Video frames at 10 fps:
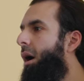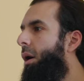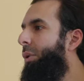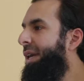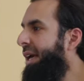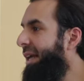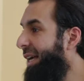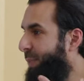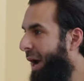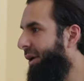We need,
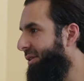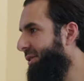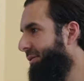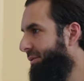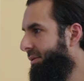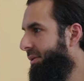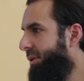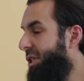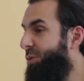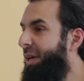as parents,
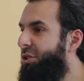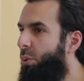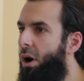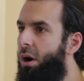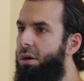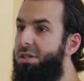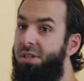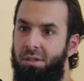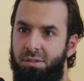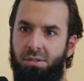to speak to our
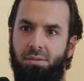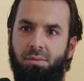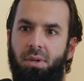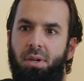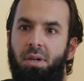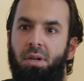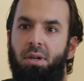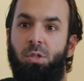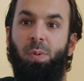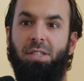sons,
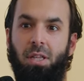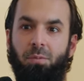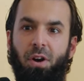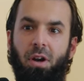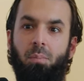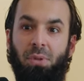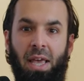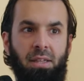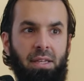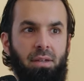speak to them very
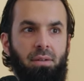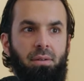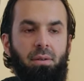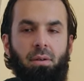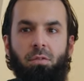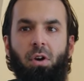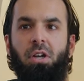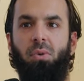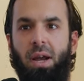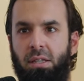plainly, very
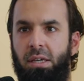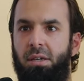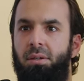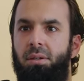directly,